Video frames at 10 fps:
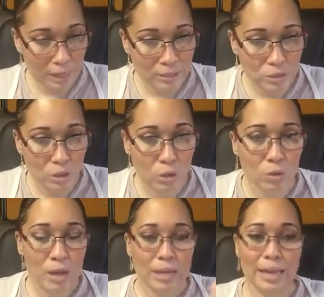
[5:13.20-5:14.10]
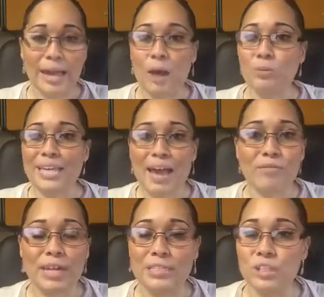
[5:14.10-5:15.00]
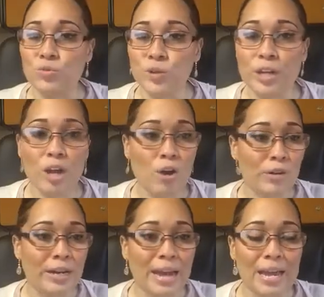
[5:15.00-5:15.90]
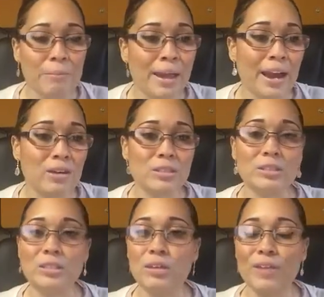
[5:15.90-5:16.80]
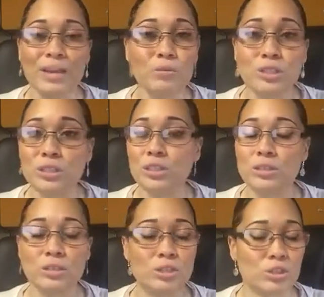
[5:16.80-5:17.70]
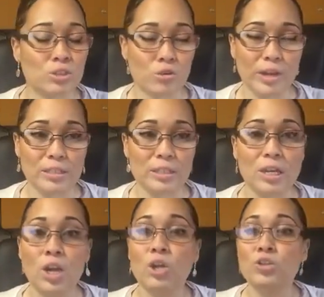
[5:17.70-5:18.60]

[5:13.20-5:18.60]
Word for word: and you know like i was having like these reoccurring nightmares and stuff like it was just it just crazy